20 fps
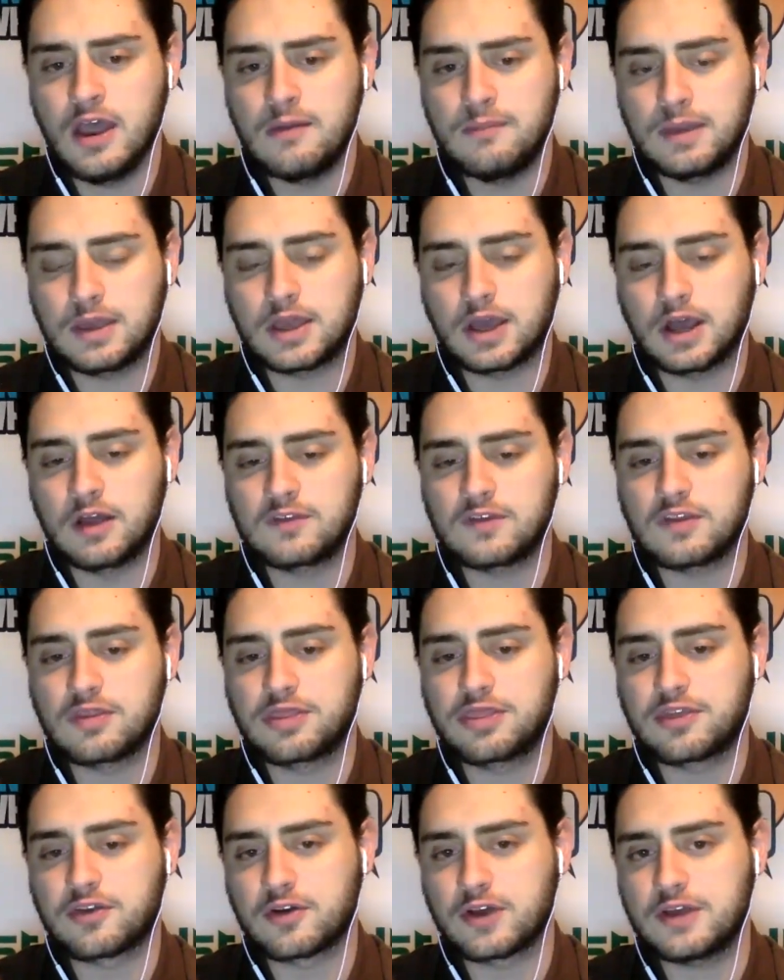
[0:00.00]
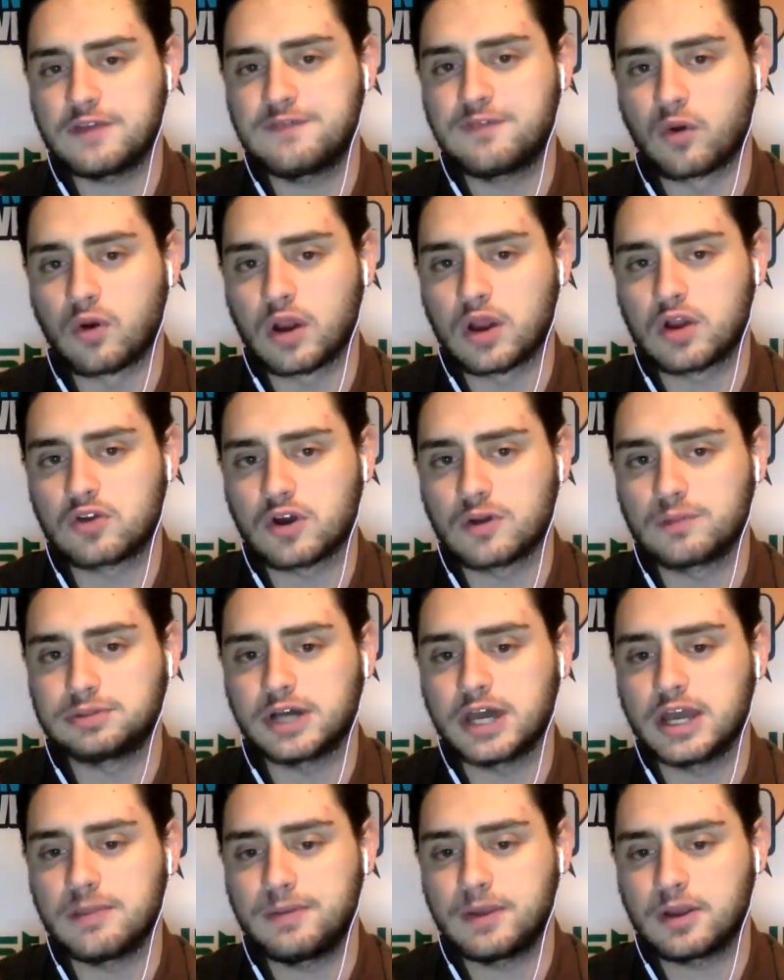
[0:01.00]
because in 34 career
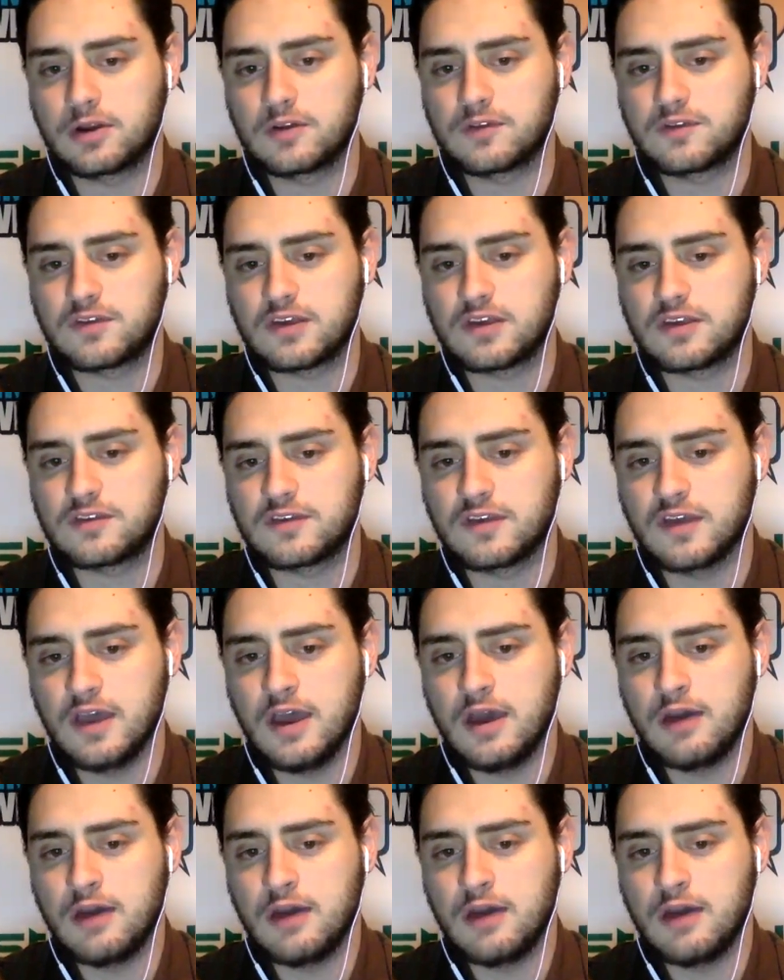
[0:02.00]
plate appearances,